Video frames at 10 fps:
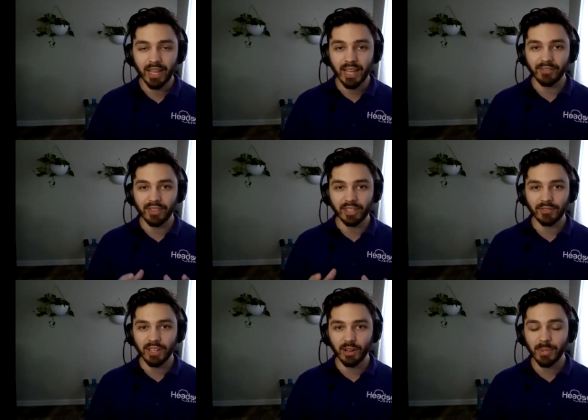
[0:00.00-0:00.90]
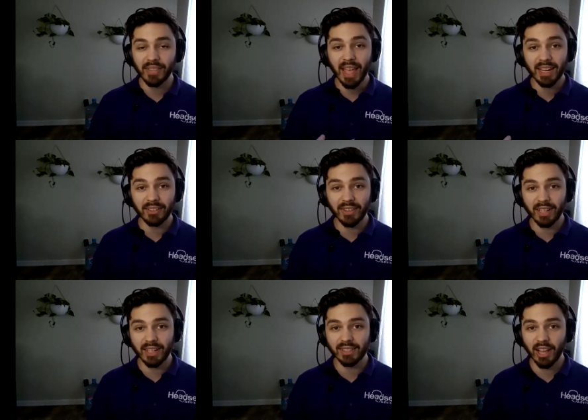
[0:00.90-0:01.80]
If this video by the end of
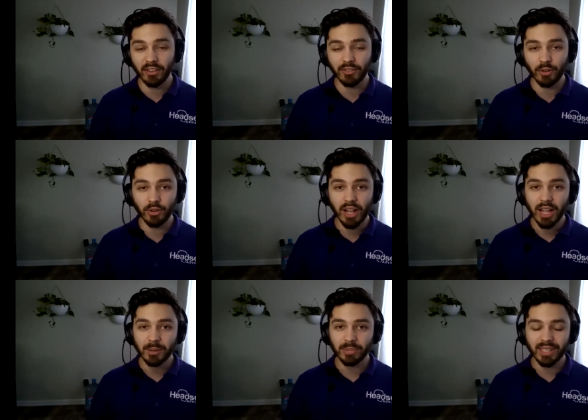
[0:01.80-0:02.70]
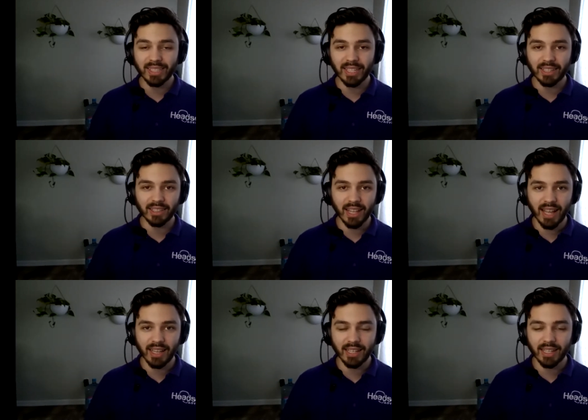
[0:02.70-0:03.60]
it is helpful, please hit the
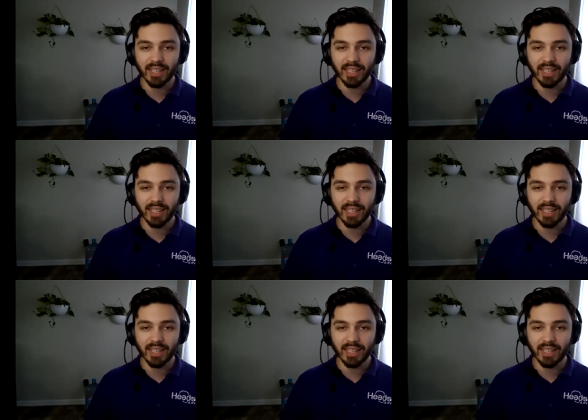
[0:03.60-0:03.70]
like,